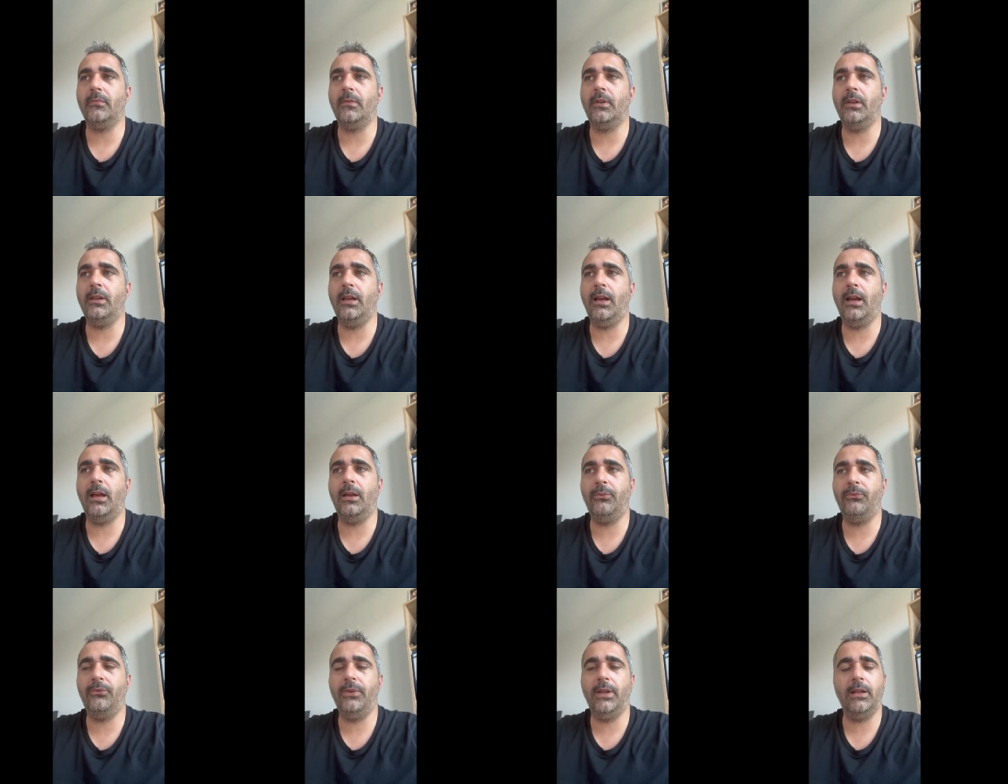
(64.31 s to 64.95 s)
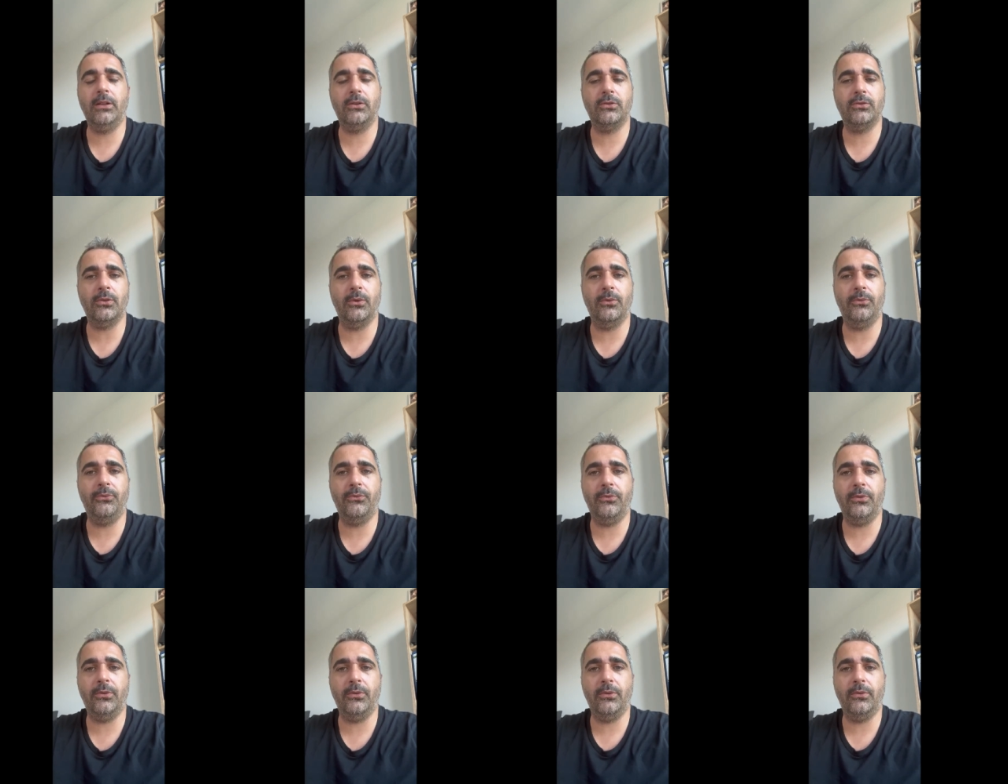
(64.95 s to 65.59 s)
yeah I think so
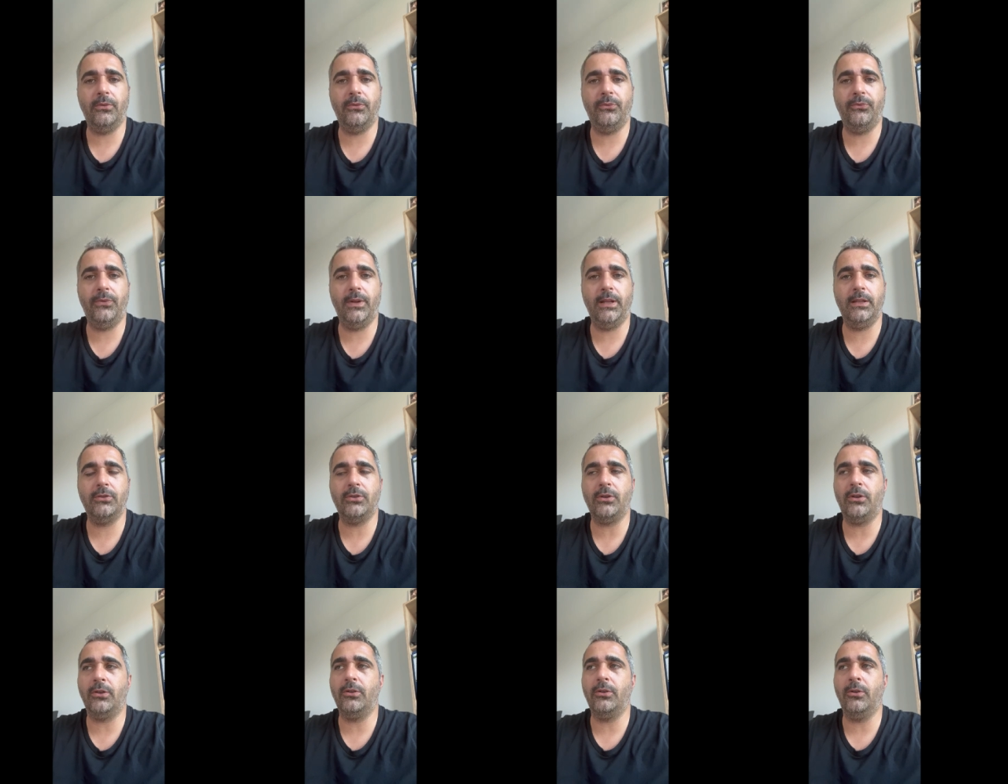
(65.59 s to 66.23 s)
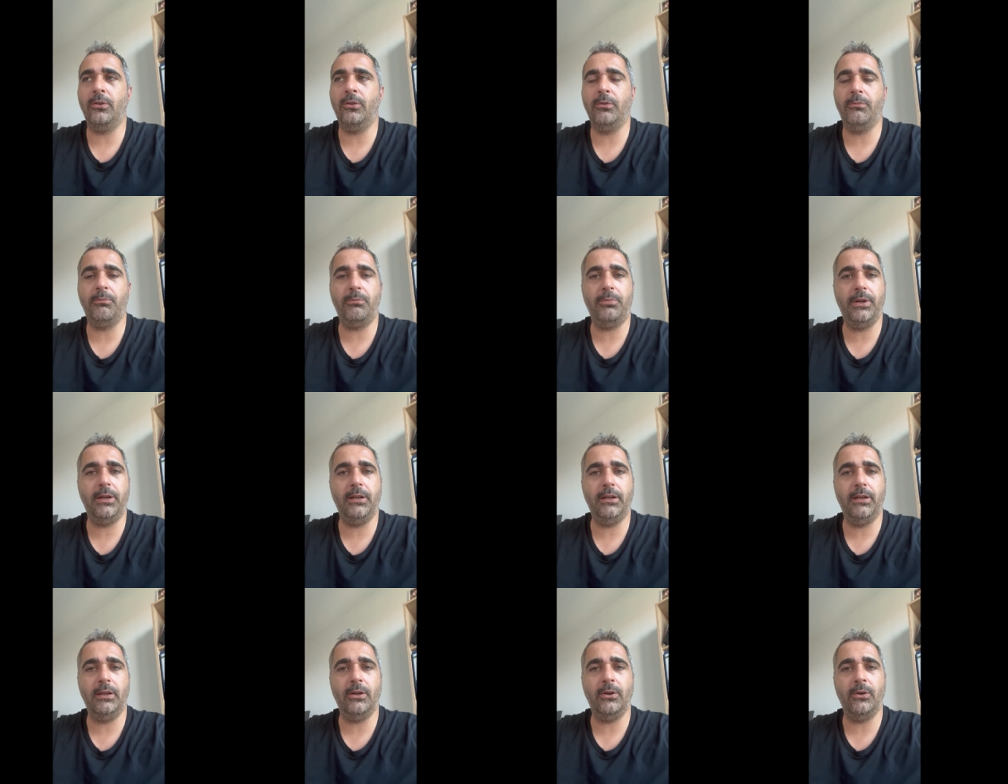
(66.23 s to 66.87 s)
things are going
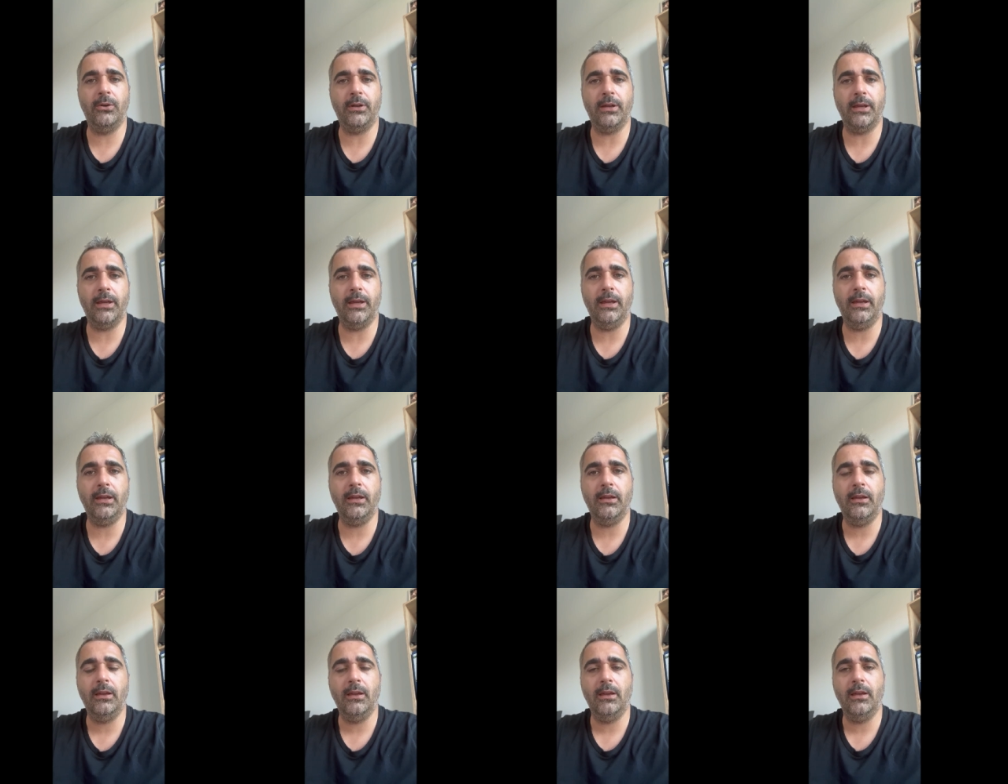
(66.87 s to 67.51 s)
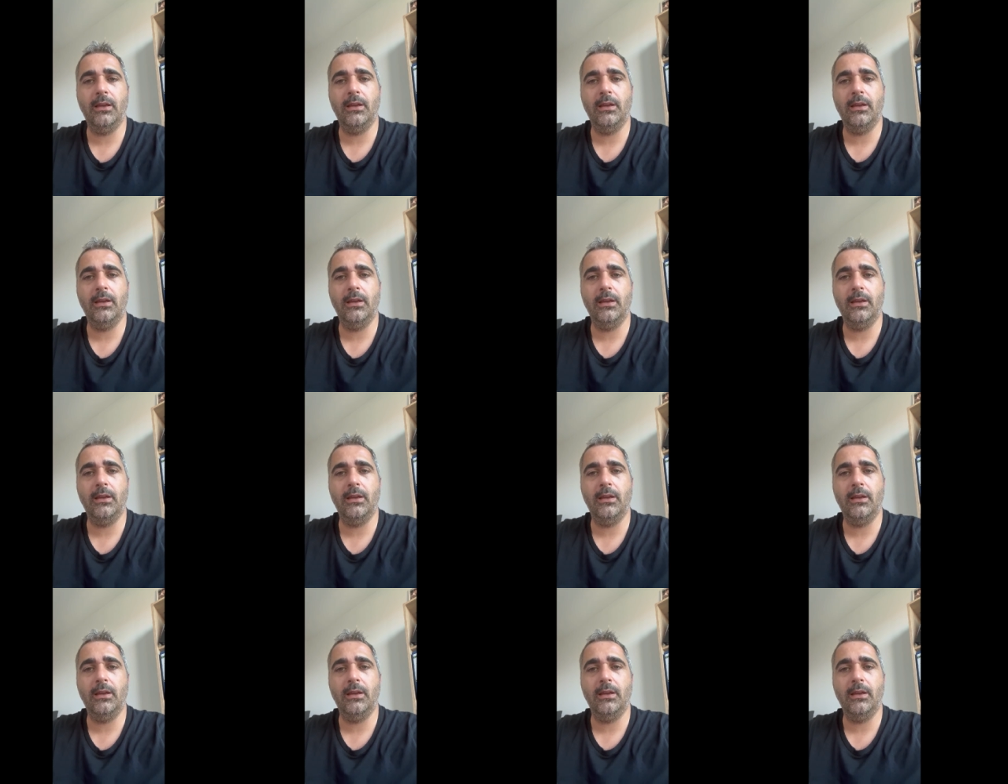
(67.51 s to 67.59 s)
pretty okay